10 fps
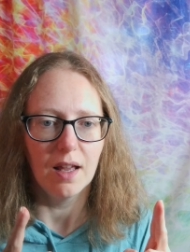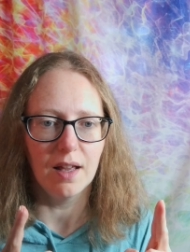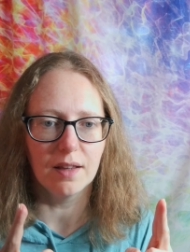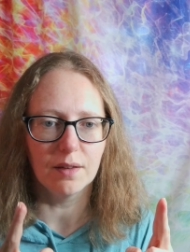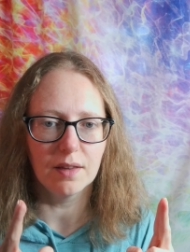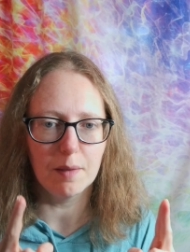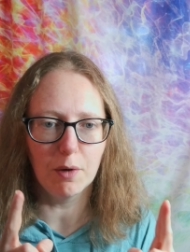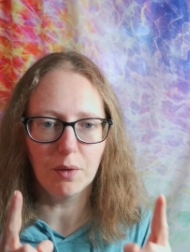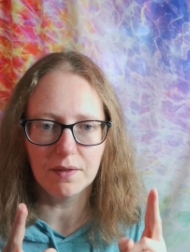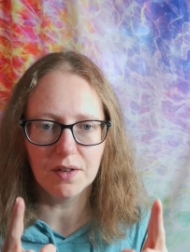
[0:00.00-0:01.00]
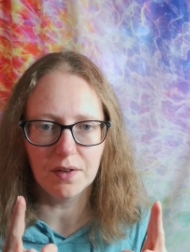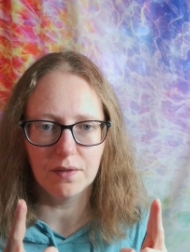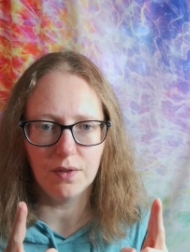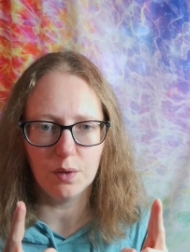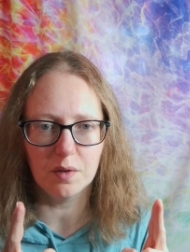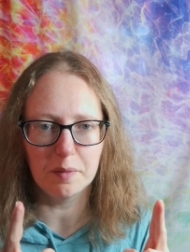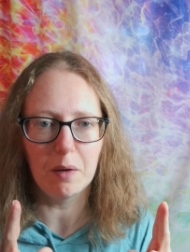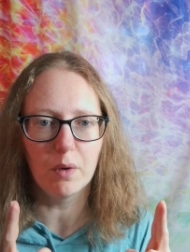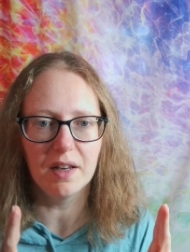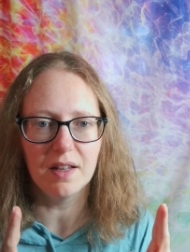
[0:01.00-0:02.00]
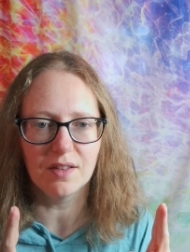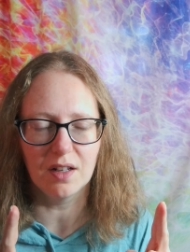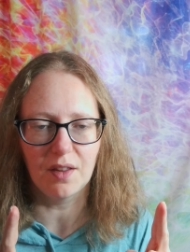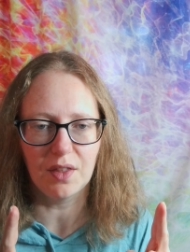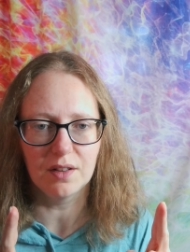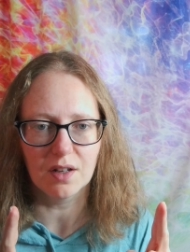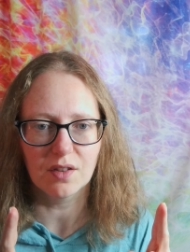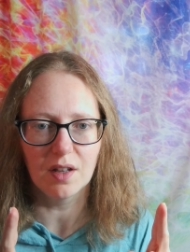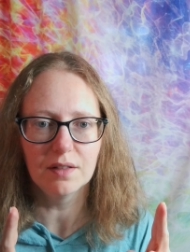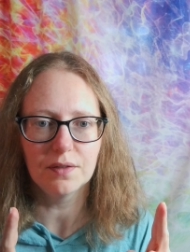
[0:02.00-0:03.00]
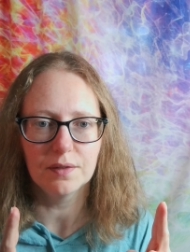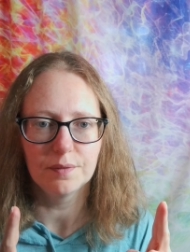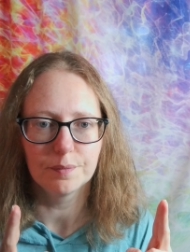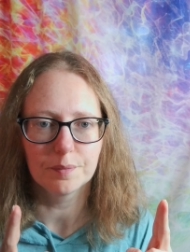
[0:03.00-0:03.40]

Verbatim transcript: And they both have different views about what is an authentic self.